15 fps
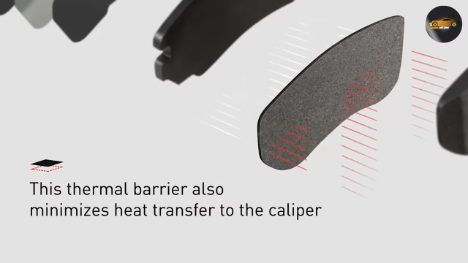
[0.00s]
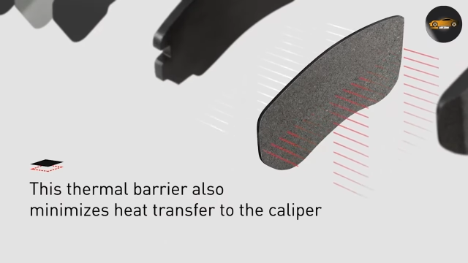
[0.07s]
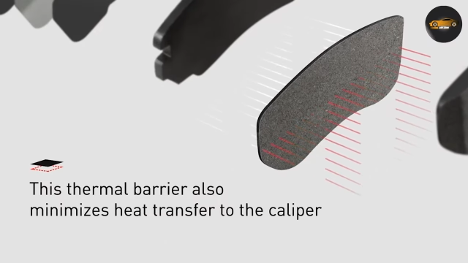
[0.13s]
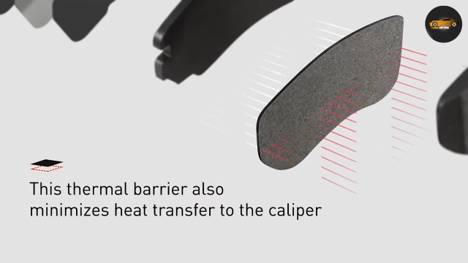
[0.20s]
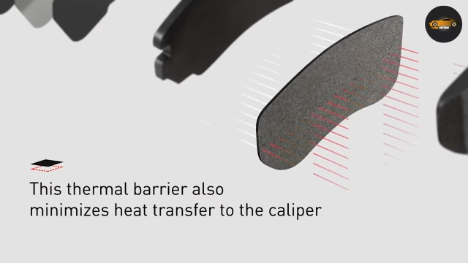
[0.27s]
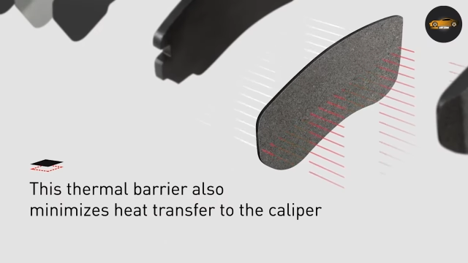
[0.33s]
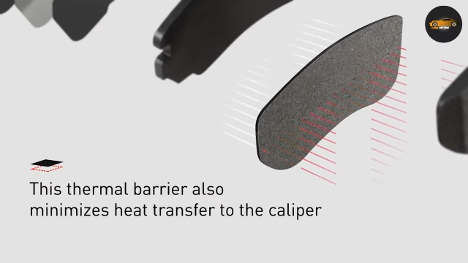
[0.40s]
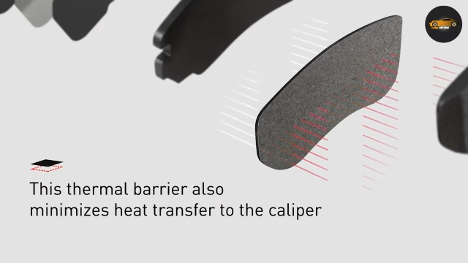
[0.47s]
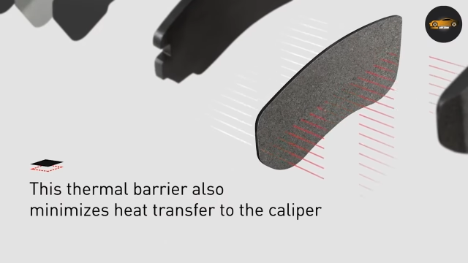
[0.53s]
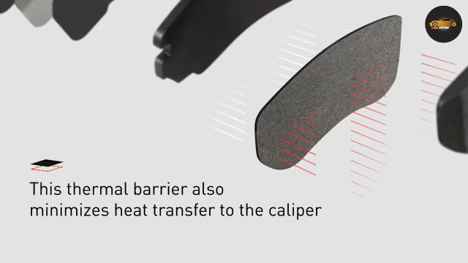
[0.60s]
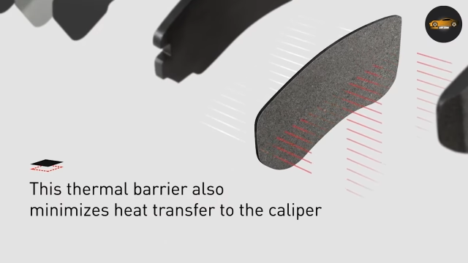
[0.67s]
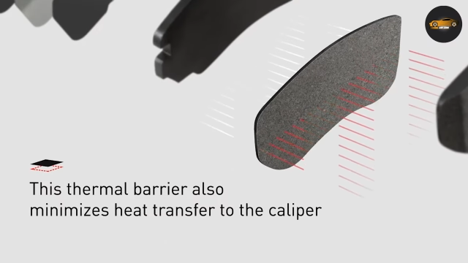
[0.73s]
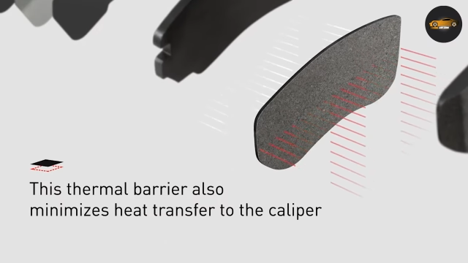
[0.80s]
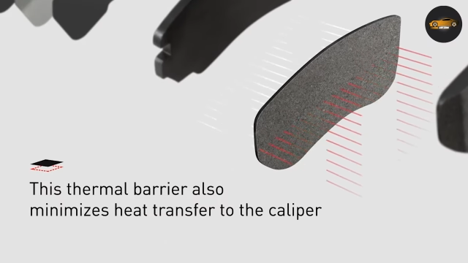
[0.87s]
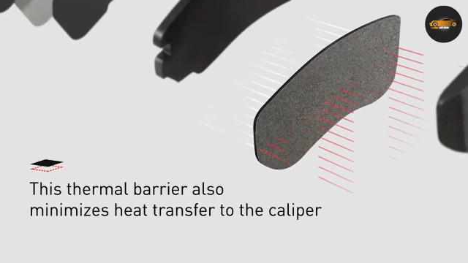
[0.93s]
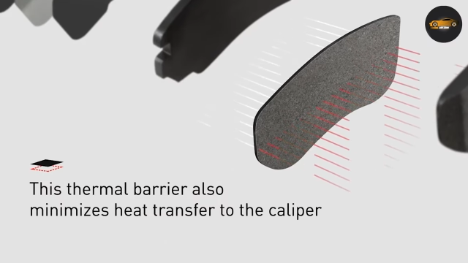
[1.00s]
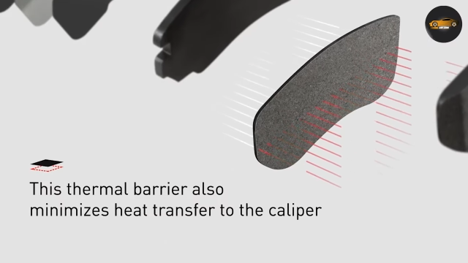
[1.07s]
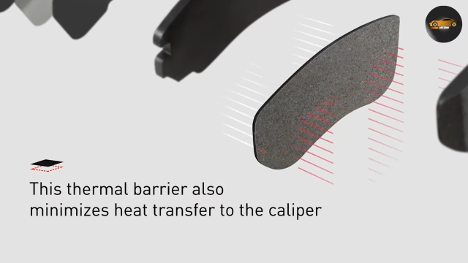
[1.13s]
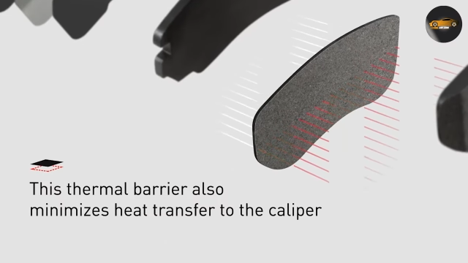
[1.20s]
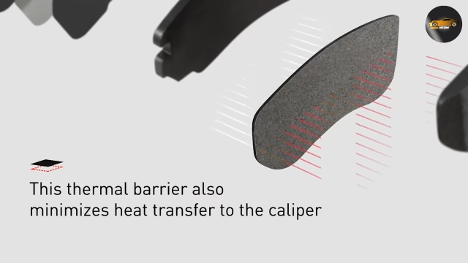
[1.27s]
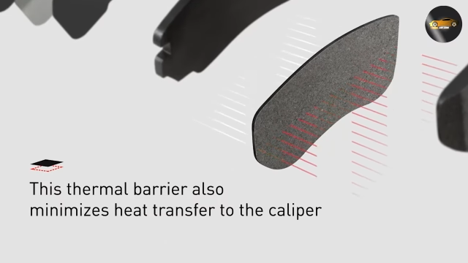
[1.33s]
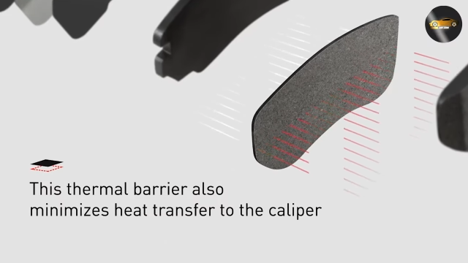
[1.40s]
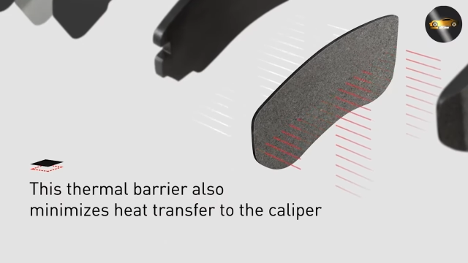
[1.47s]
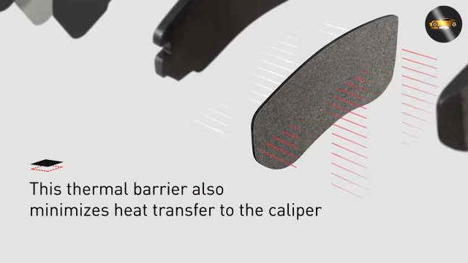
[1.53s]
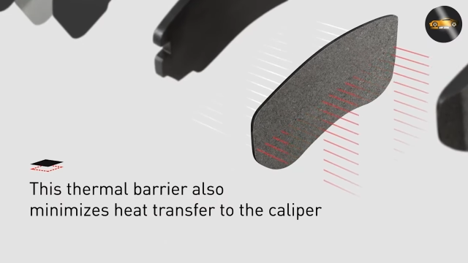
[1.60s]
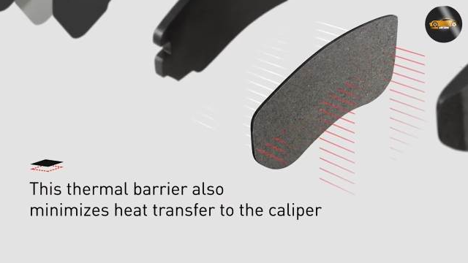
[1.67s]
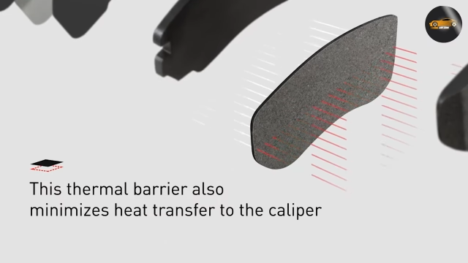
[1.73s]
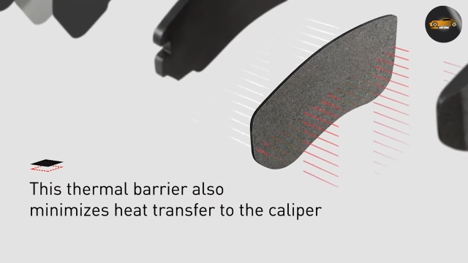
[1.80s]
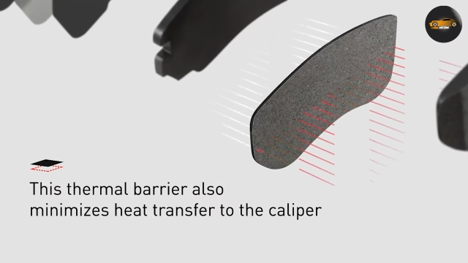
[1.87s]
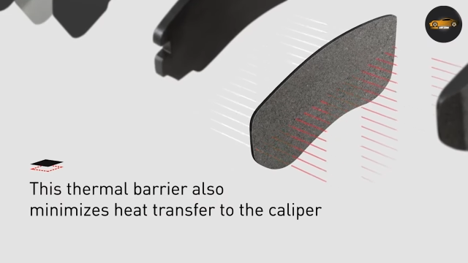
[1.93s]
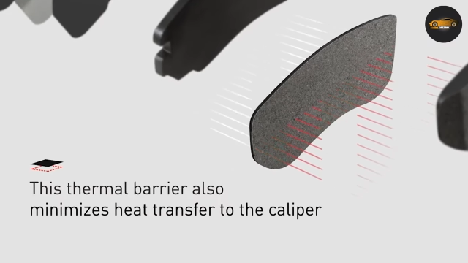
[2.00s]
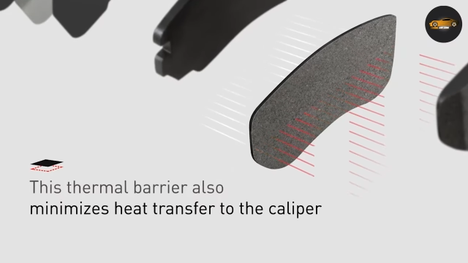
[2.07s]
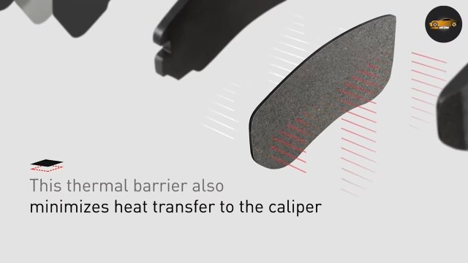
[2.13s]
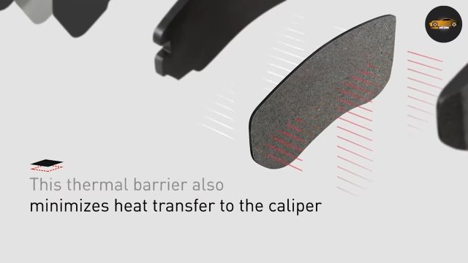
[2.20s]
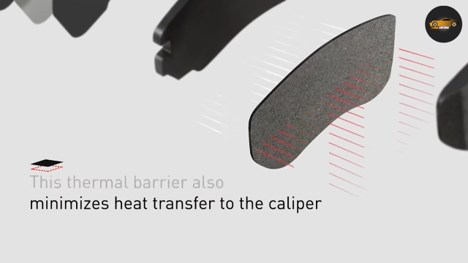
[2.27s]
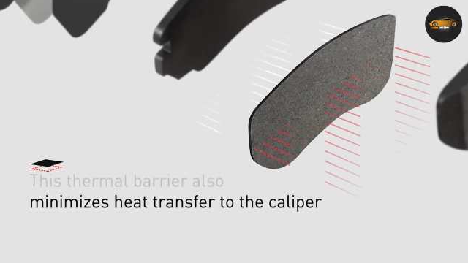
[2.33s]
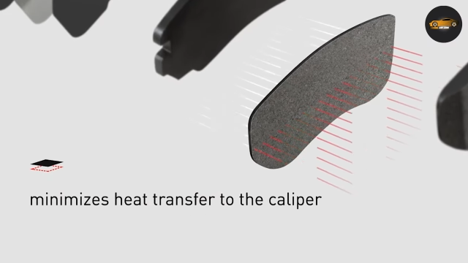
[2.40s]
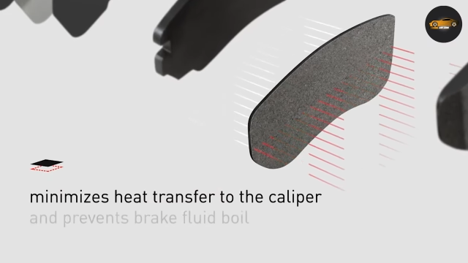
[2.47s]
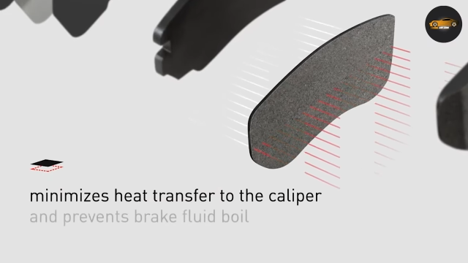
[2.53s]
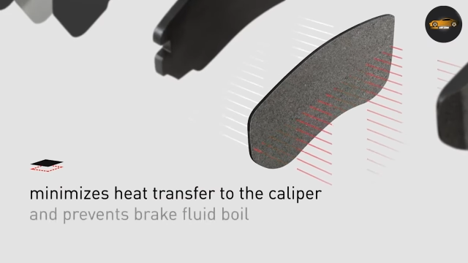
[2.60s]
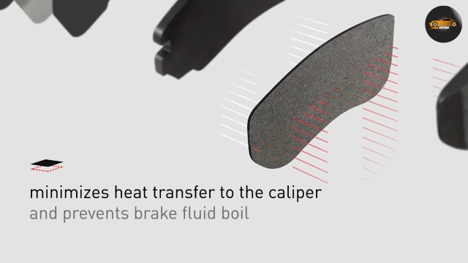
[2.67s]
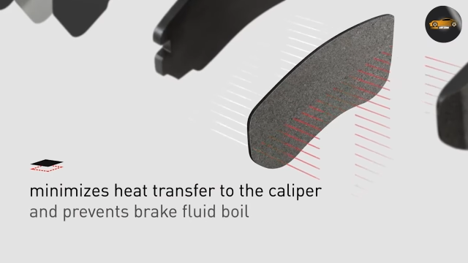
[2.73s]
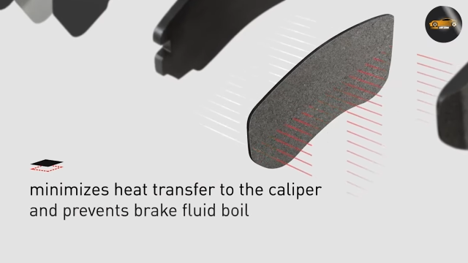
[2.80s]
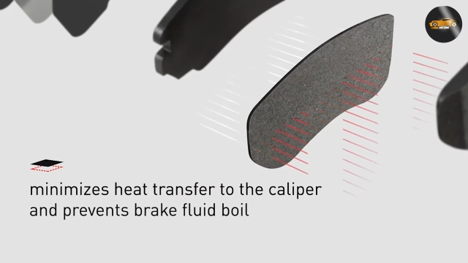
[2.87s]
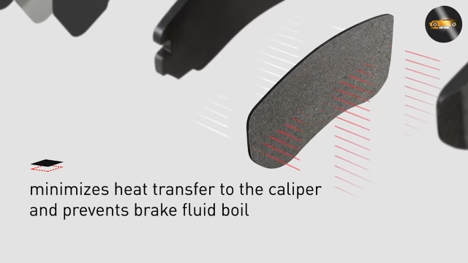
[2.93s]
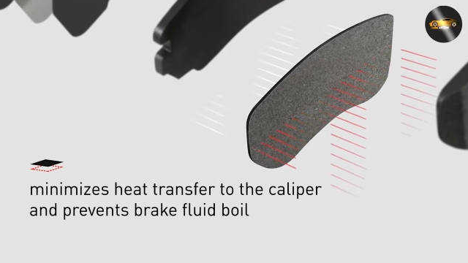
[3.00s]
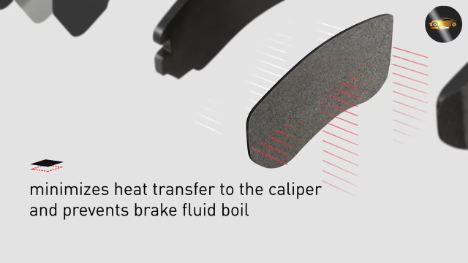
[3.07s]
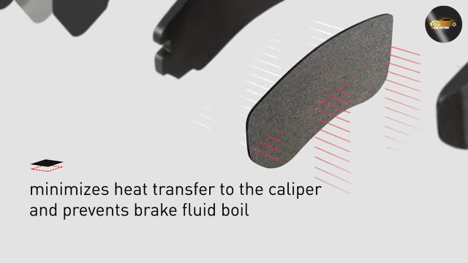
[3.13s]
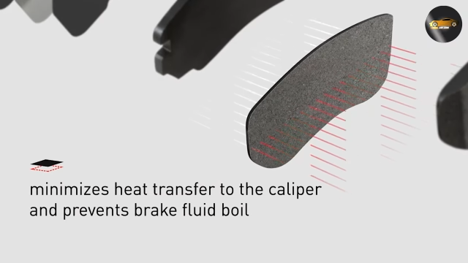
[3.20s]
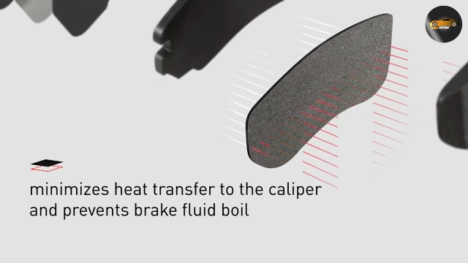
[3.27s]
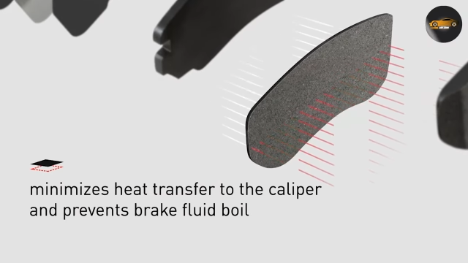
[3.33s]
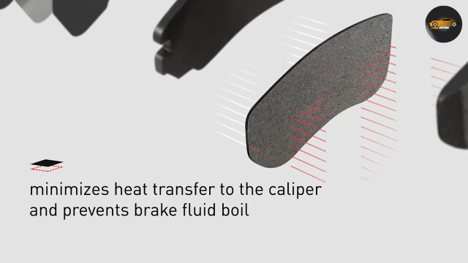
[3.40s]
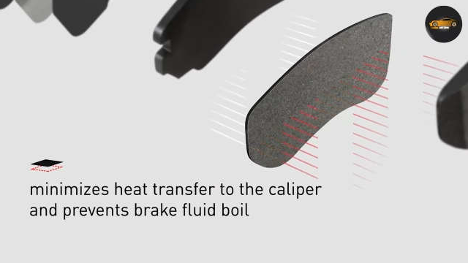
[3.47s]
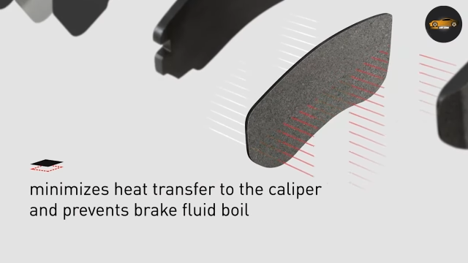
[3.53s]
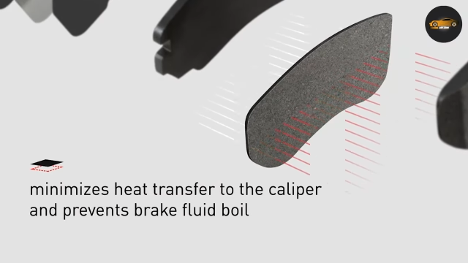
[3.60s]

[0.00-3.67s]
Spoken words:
Nobody's mouth can be seen.